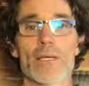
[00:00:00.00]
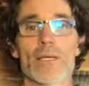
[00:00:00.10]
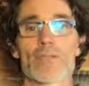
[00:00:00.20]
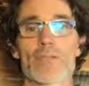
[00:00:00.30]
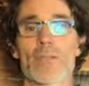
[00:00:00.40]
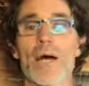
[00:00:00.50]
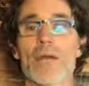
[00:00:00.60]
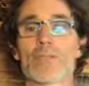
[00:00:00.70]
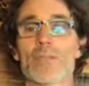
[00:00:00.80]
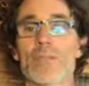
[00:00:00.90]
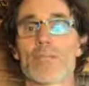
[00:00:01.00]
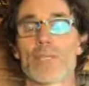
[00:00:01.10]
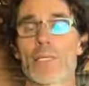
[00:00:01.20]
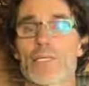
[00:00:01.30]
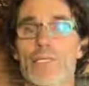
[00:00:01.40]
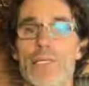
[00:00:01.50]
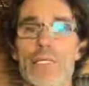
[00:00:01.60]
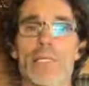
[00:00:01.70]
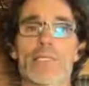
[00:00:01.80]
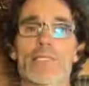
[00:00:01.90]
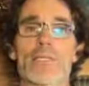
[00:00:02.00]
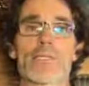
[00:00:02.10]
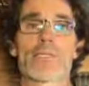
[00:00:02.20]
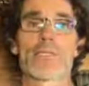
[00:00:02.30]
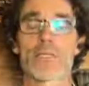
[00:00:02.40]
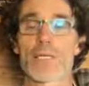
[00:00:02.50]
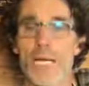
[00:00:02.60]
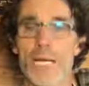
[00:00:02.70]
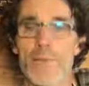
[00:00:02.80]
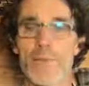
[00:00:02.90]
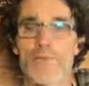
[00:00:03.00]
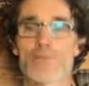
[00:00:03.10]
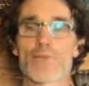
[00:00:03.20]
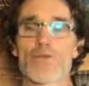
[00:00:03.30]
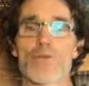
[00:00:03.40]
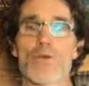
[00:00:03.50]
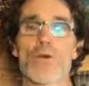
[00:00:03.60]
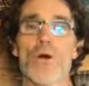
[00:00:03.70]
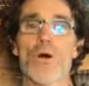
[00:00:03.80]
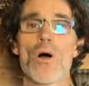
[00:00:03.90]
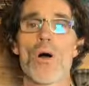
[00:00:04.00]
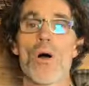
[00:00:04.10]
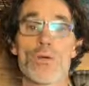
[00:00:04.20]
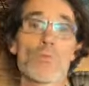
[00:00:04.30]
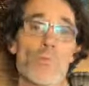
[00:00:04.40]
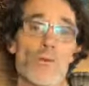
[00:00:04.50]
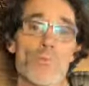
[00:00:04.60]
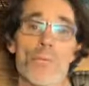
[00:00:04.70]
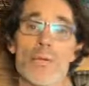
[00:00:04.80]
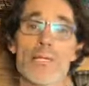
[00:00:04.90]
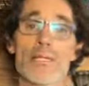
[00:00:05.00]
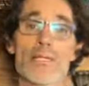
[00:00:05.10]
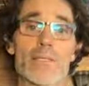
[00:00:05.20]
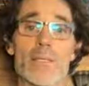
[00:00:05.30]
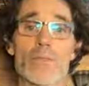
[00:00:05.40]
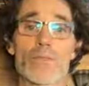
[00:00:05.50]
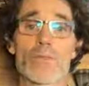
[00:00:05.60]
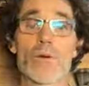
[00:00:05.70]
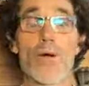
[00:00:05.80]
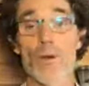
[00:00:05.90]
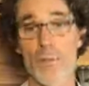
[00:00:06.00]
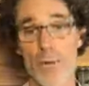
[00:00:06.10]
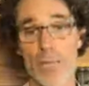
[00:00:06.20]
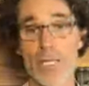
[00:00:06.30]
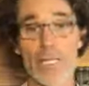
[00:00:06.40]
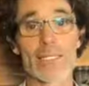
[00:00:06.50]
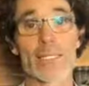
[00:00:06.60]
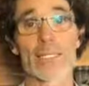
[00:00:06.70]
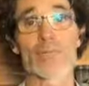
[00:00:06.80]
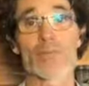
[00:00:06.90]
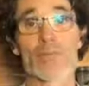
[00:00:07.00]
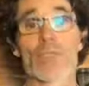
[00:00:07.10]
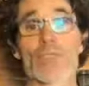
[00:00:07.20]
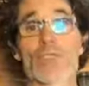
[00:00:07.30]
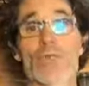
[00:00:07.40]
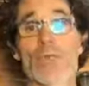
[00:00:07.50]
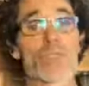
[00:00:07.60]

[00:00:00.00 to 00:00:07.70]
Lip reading: And so that would mean potentially getting something that's like a HEPA filter, also burning essential or burning incense or essential oils,